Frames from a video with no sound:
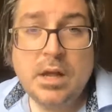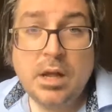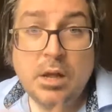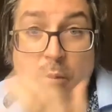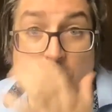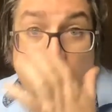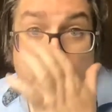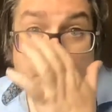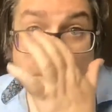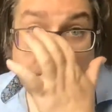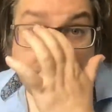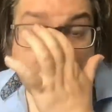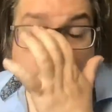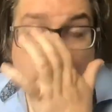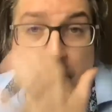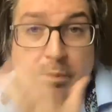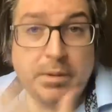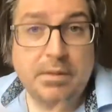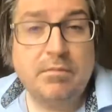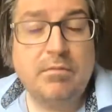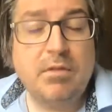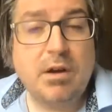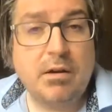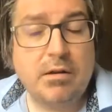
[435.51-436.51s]
which I think will be
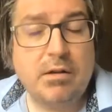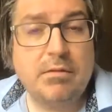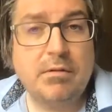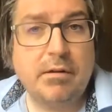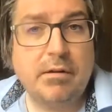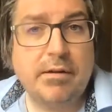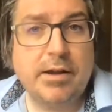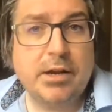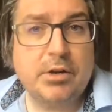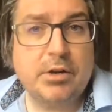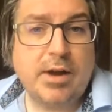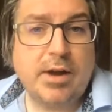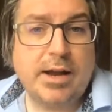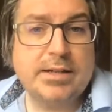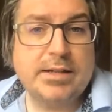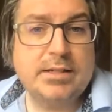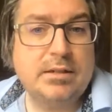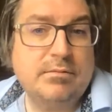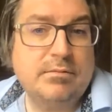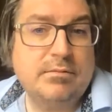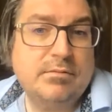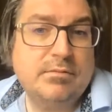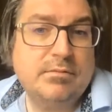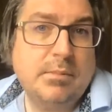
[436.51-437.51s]
very, very attractive
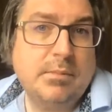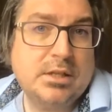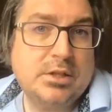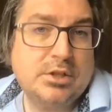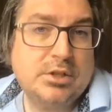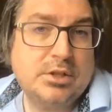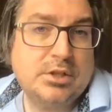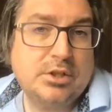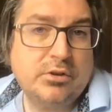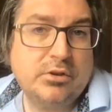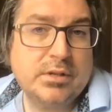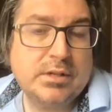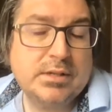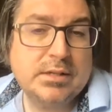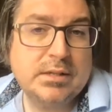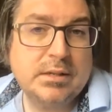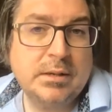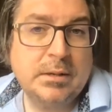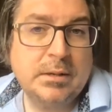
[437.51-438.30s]
to many students.